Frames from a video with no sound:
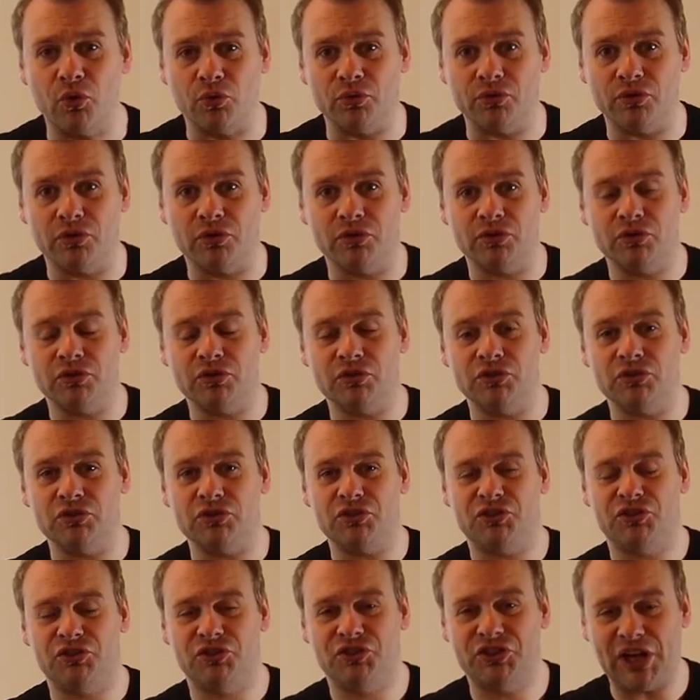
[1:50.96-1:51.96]
don't
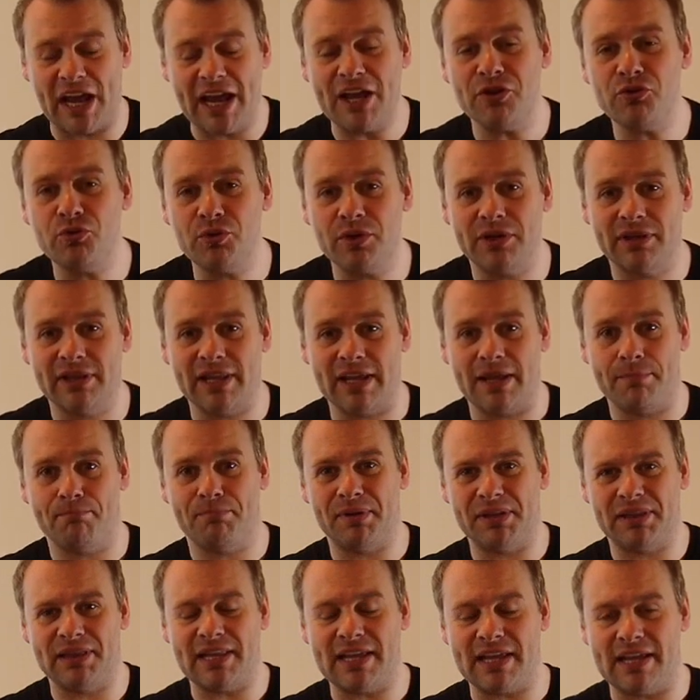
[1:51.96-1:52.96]
genuinely
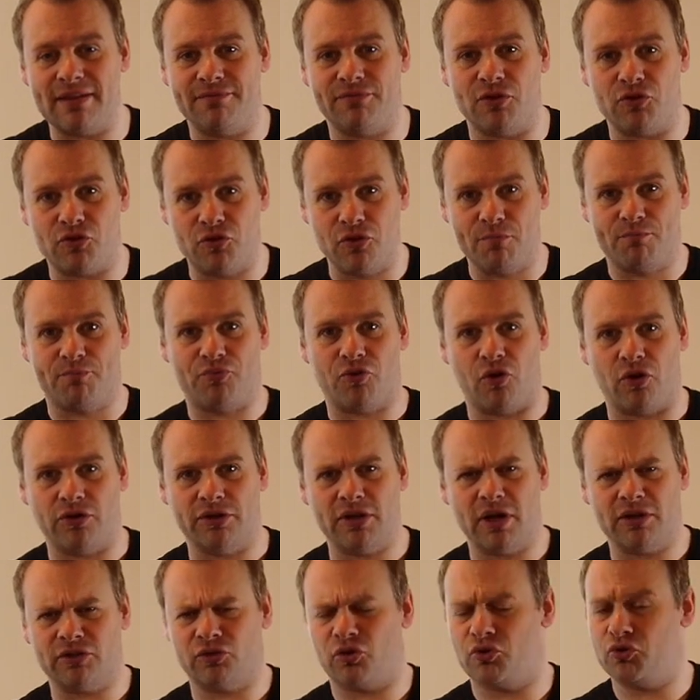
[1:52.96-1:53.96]
believe that your
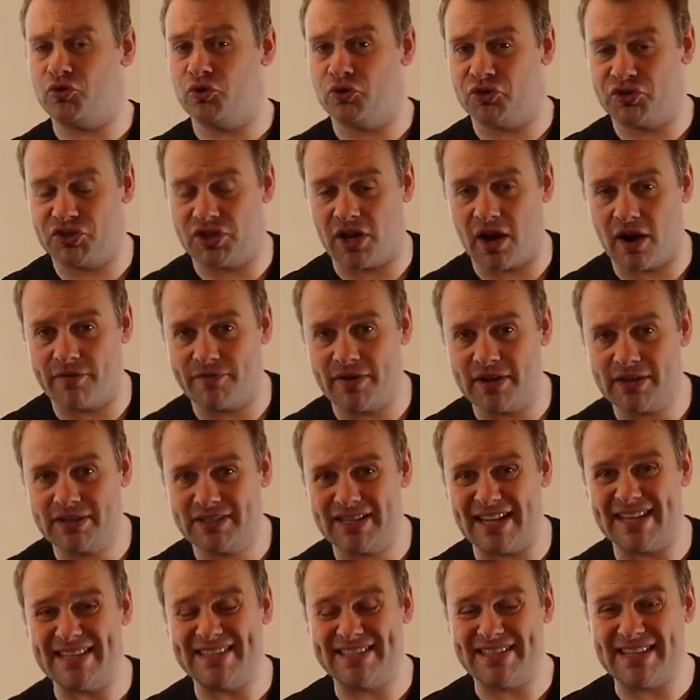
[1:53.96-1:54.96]
product or your
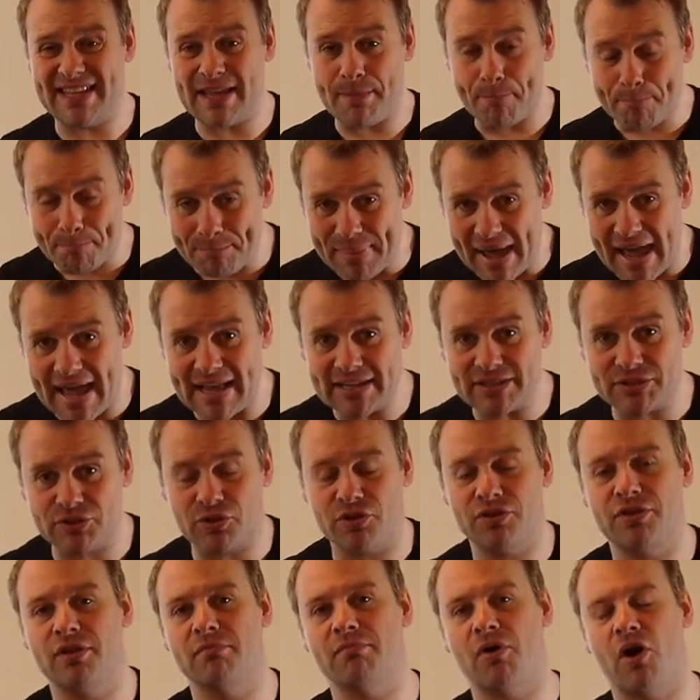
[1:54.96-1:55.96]
service is the
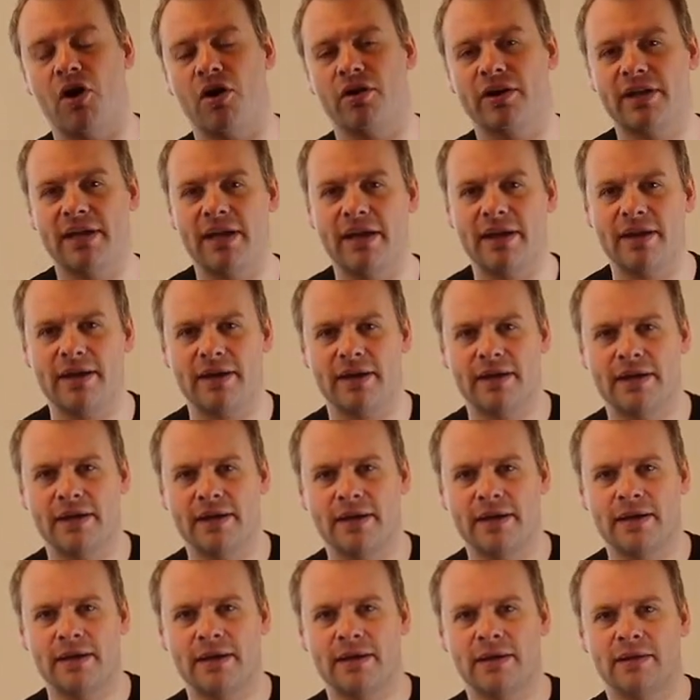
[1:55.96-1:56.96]
best on the market,
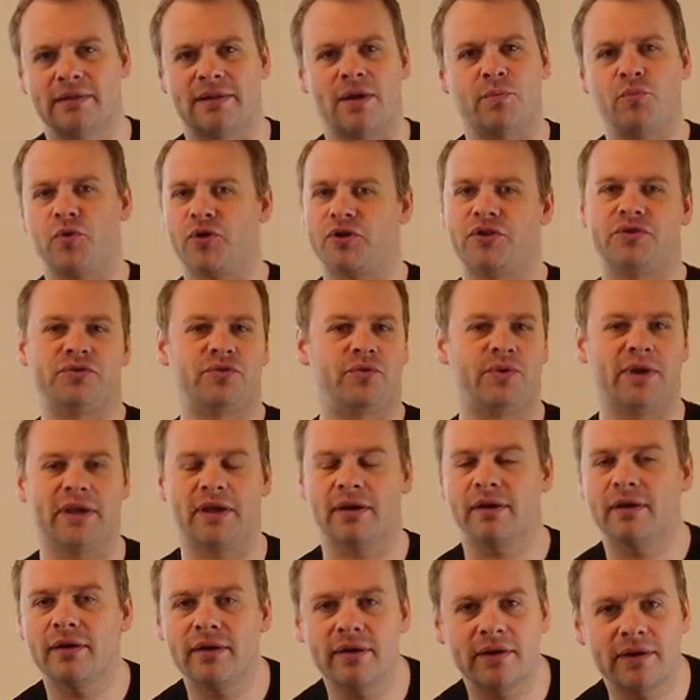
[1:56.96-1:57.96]
then what are you
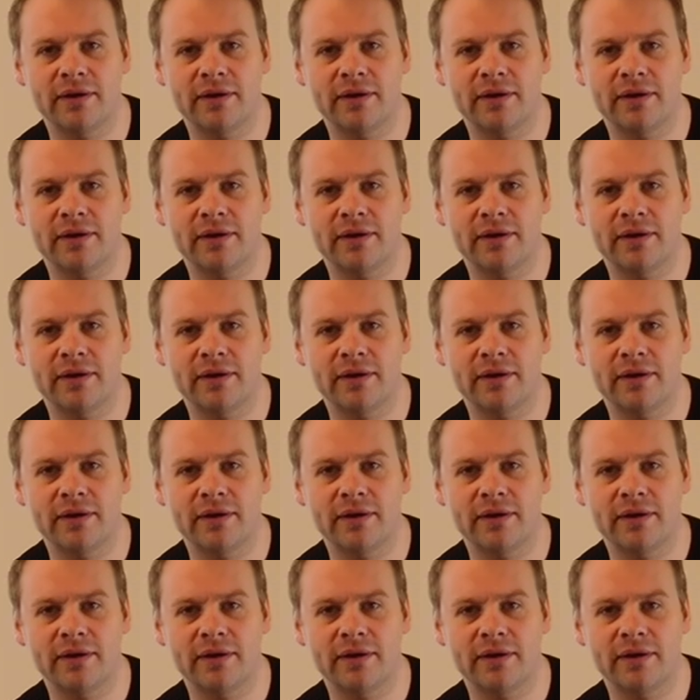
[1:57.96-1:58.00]
doing?